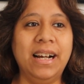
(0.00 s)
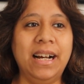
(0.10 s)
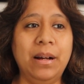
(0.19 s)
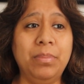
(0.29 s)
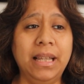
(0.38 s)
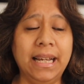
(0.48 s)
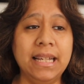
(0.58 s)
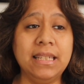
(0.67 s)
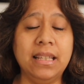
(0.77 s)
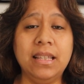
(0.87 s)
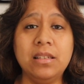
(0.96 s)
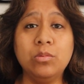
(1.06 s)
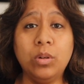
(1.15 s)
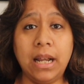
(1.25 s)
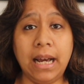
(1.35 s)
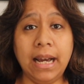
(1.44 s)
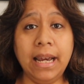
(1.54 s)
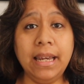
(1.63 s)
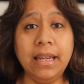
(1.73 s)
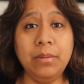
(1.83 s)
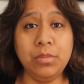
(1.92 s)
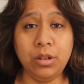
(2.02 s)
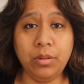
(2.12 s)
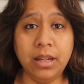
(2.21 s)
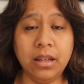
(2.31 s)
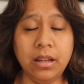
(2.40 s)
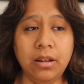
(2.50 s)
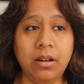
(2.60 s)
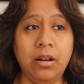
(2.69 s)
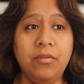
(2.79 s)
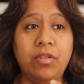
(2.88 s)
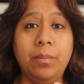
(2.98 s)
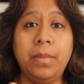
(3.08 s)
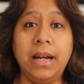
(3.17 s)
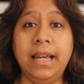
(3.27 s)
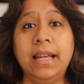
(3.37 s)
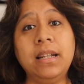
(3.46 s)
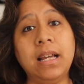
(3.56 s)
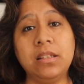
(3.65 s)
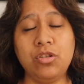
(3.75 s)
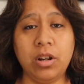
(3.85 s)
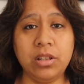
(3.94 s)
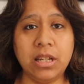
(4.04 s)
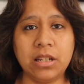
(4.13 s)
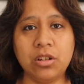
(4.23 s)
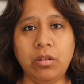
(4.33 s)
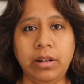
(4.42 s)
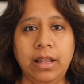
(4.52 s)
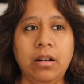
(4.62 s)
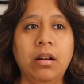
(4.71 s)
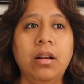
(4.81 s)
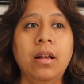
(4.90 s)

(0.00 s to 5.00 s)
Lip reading: But like I said, this is what I am doing from my end as a transaction coordinator.